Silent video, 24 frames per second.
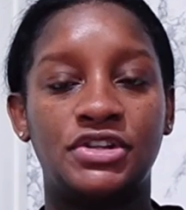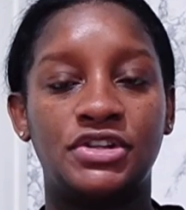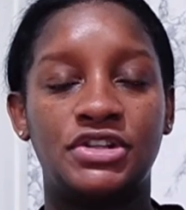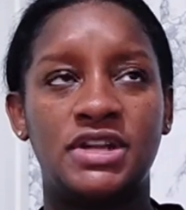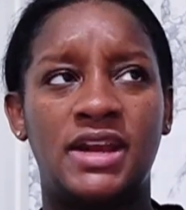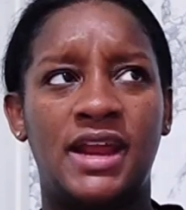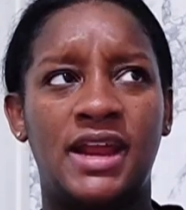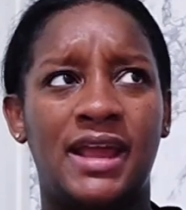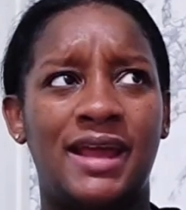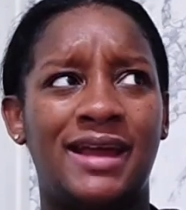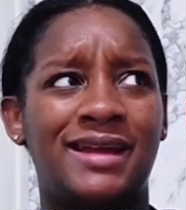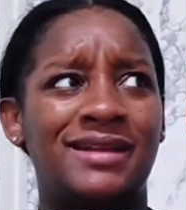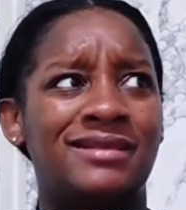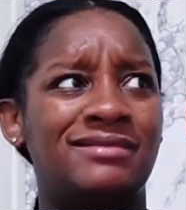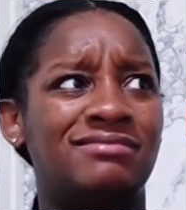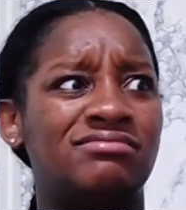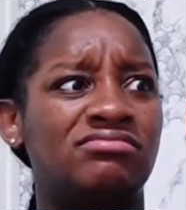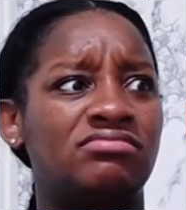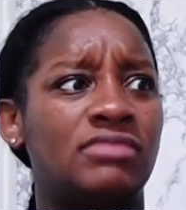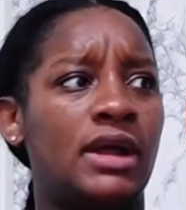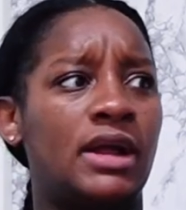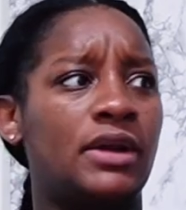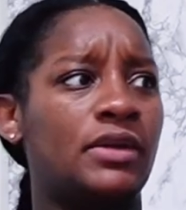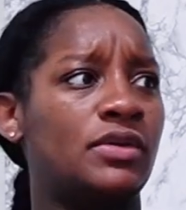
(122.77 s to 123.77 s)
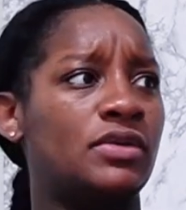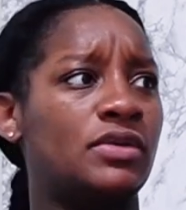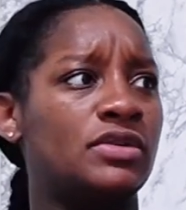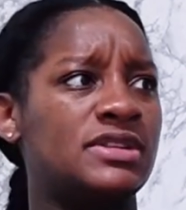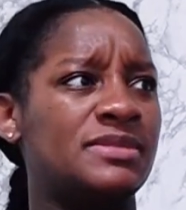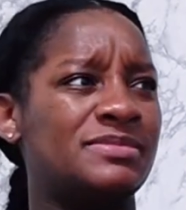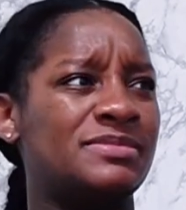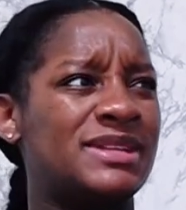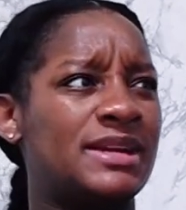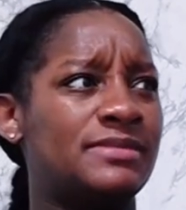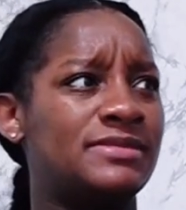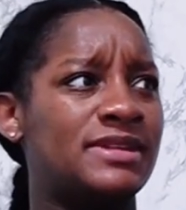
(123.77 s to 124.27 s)
today. And I don't know.
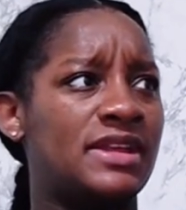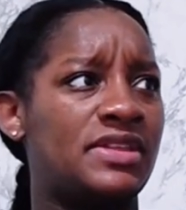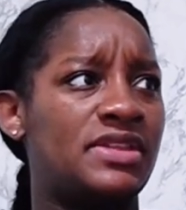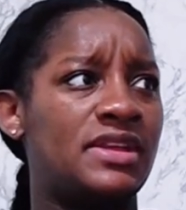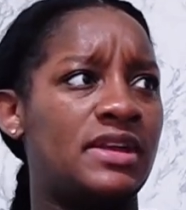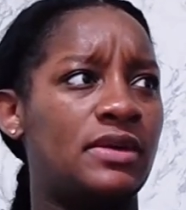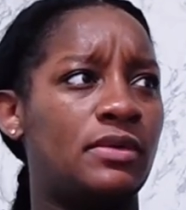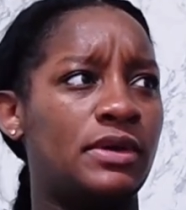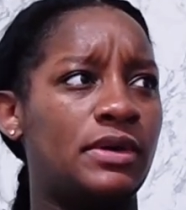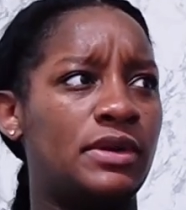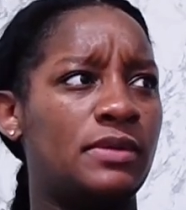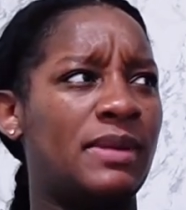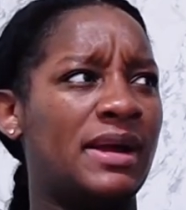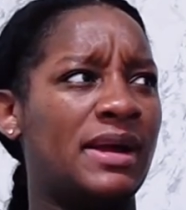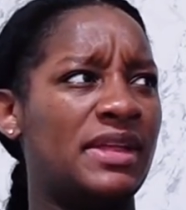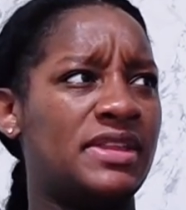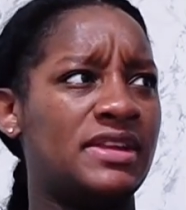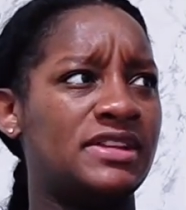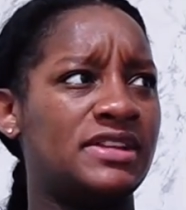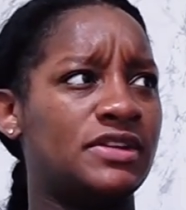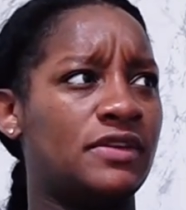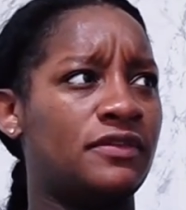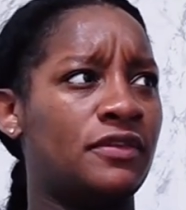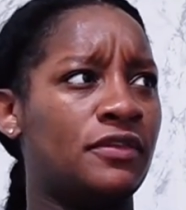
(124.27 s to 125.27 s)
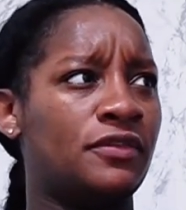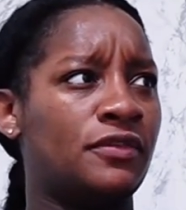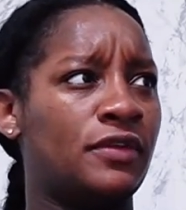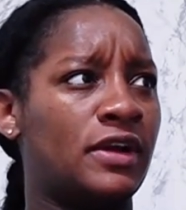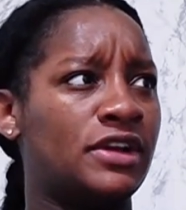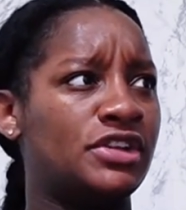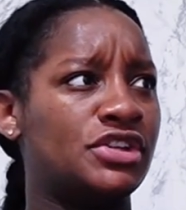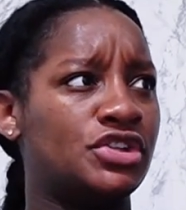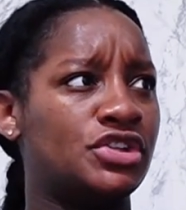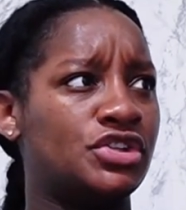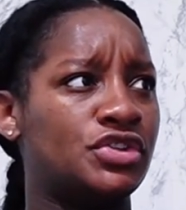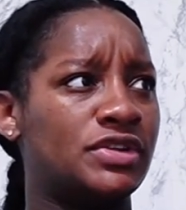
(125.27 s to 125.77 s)
Sometimes I think when you buy things off of
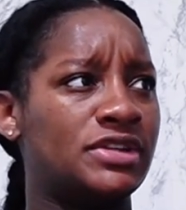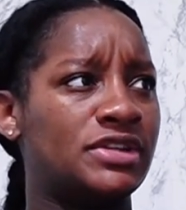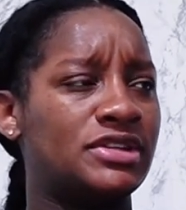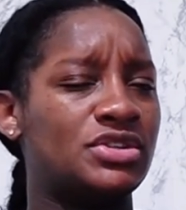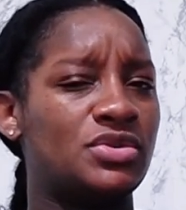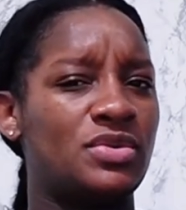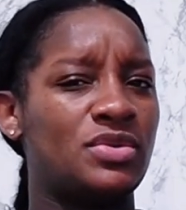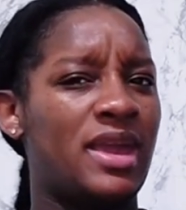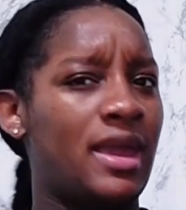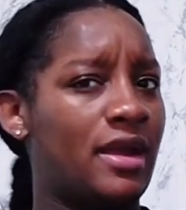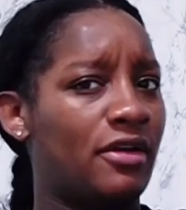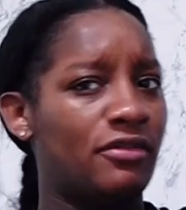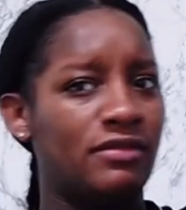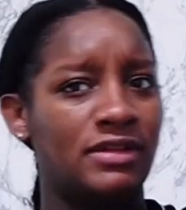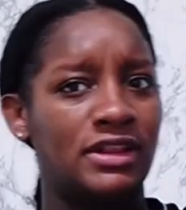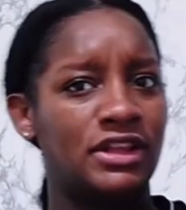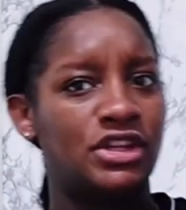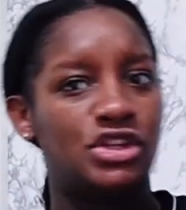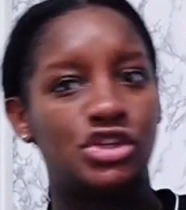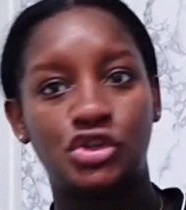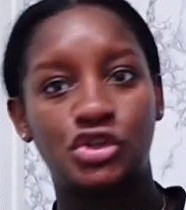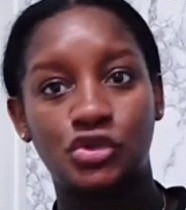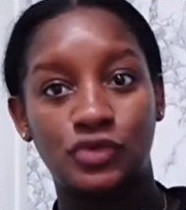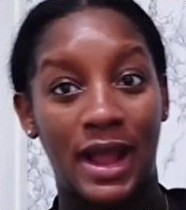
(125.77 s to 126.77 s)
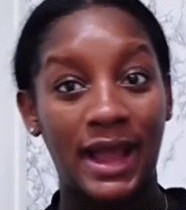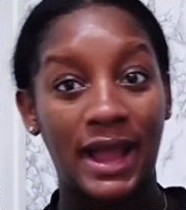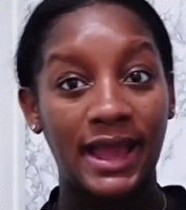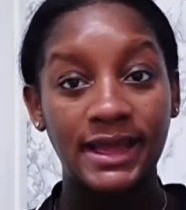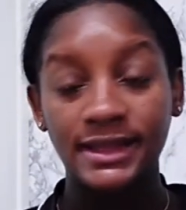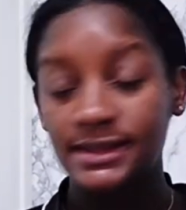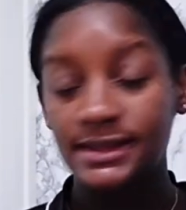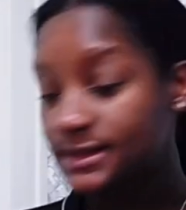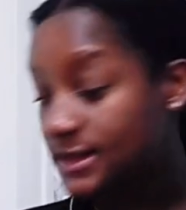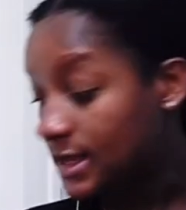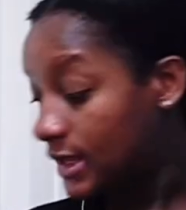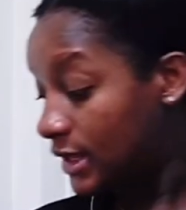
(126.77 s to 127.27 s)
registries, you can't really track
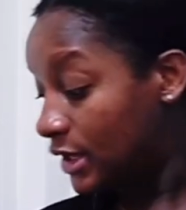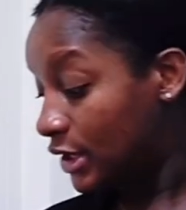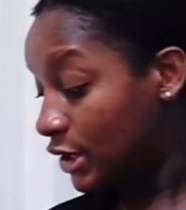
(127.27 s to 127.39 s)
it.